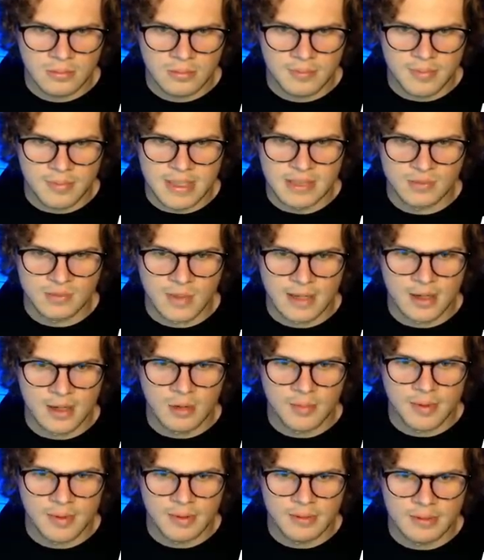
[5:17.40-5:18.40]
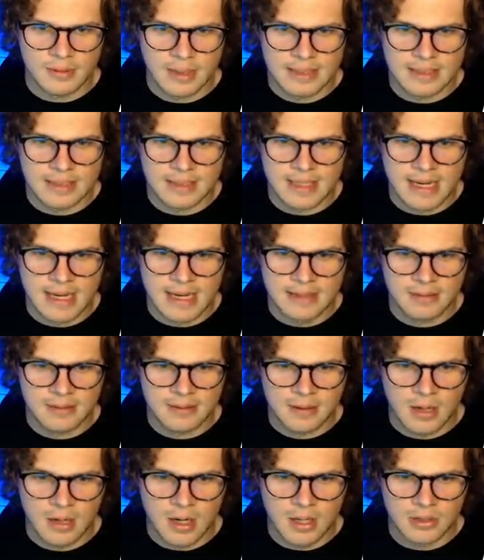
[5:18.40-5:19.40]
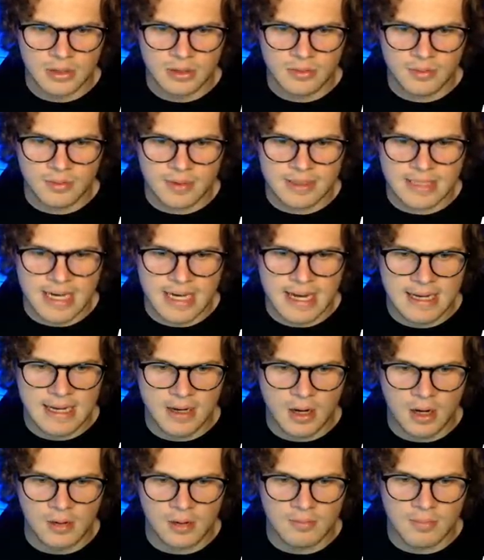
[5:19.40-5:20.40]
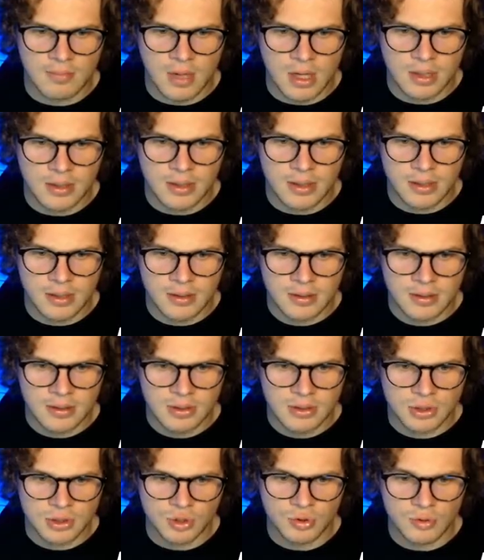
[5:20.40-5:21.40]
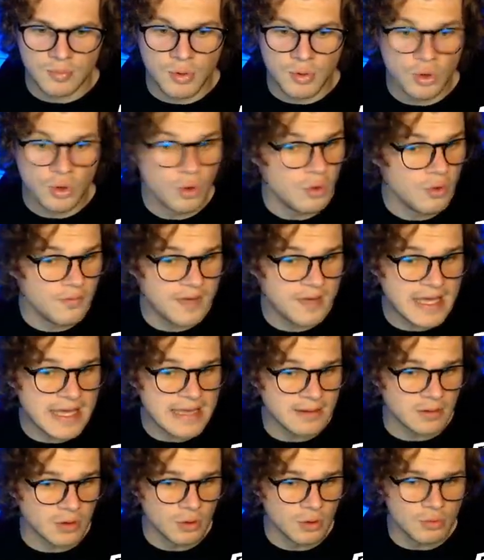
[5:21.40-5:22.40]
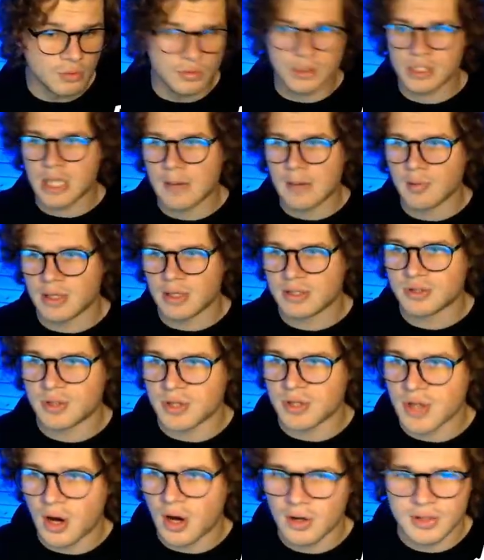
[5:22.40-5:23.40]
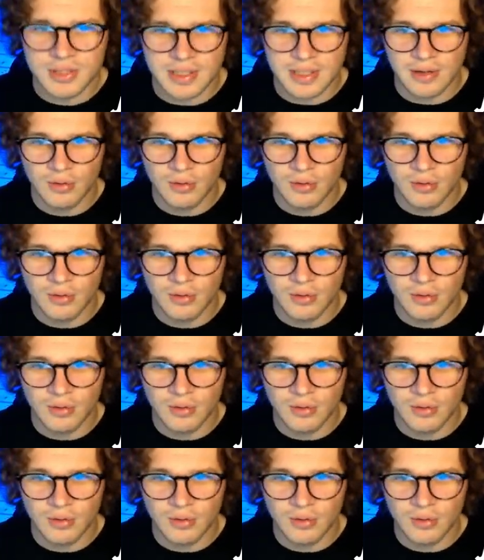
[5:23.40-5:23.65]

B's wide open. That's a dot. RG3 dot, Art Monk. Juke move, getting loose. Couple extra yards there,